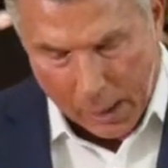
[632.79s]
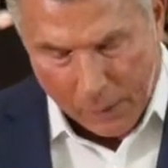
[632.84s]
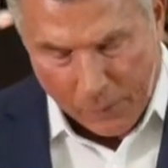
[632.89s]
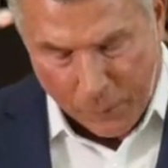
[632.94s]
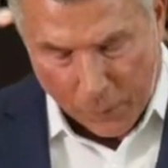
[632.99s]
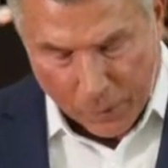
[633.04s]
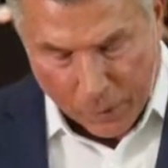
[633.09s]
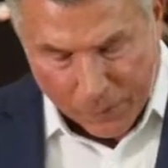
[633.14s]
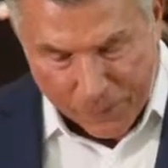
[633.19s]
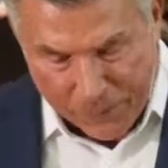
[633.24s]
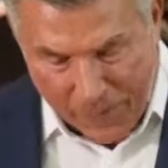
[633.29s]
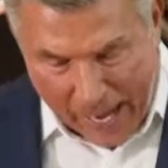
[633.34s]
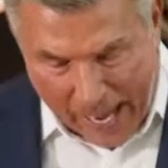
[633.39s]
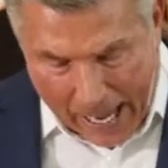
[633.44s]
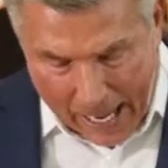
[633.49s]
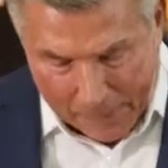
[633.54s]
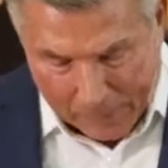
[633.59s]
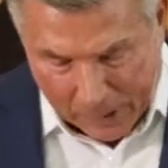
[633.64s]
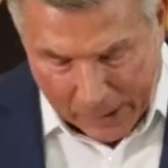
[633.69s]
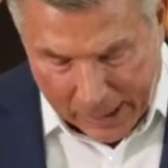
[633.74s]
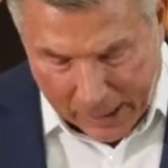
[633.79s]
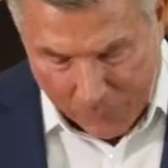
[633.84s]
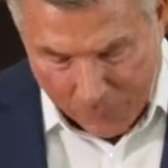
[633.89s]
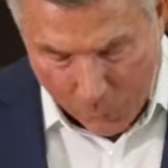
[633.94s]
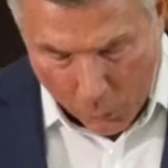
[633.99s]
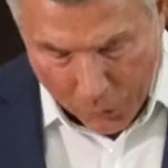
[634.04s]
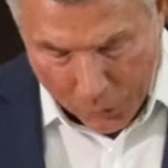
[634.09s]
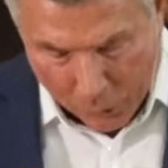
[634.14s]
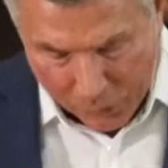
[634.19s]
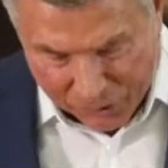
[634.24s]
for your family,
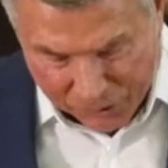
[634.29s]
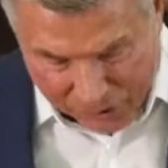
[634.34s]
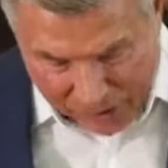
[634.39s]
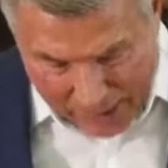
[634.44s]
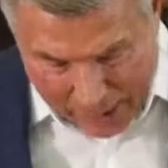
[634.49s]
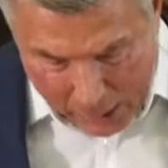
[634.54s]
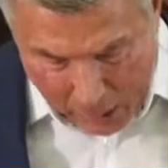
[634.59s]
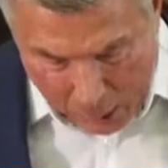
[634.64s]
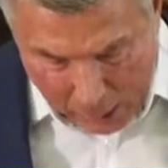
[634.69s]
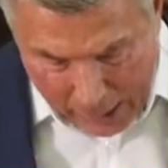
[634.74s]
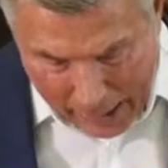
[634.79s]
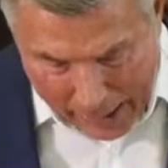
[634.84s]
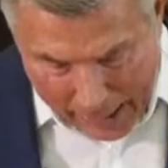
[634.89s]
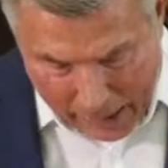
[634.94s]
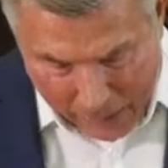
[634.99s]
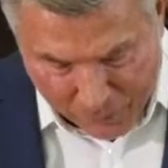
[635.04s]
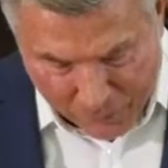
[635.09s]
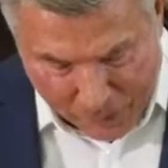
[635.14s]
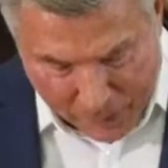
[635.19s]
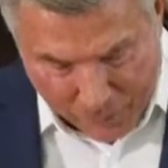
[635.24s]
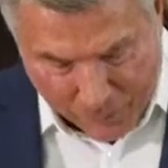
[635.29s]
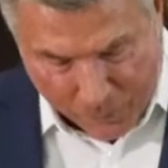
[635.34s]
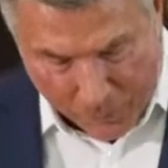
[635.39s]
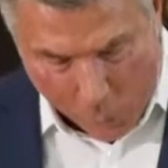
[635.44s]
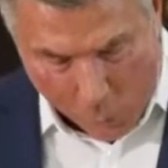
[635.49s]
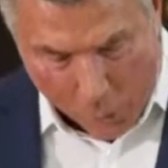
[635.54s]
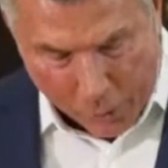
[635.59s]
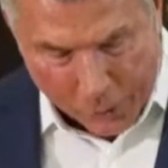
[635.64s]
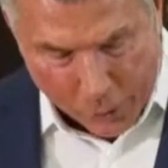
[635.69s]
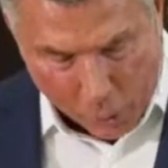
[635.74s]
for your single life, and
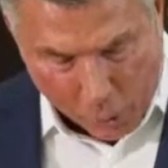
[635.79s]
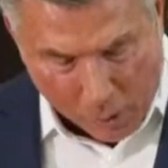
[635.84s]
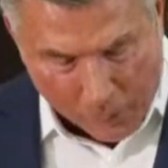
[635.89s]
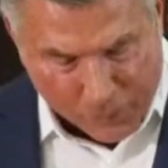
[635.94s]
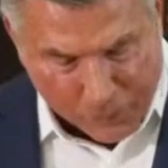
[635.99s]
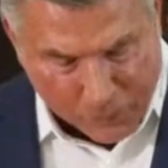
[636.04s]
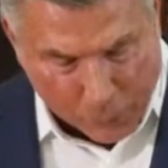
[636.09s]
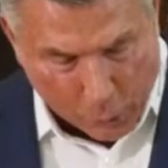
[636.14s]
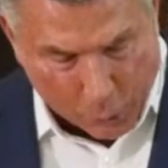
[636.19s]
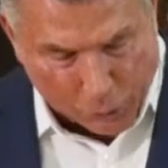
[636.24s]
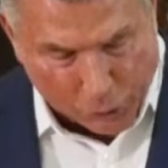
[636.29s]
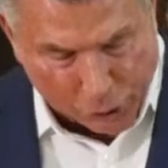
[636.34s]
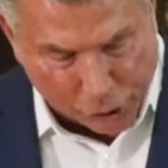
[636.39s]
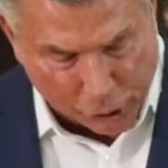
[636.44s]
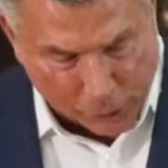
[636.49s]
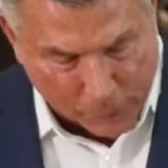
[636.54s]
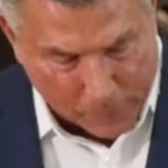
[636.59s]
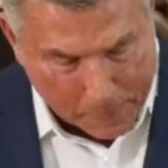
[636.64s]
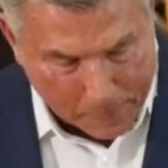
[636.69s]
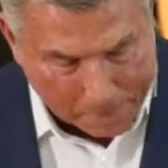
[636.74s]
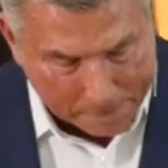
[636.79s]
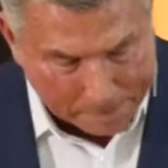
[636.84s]
for your future.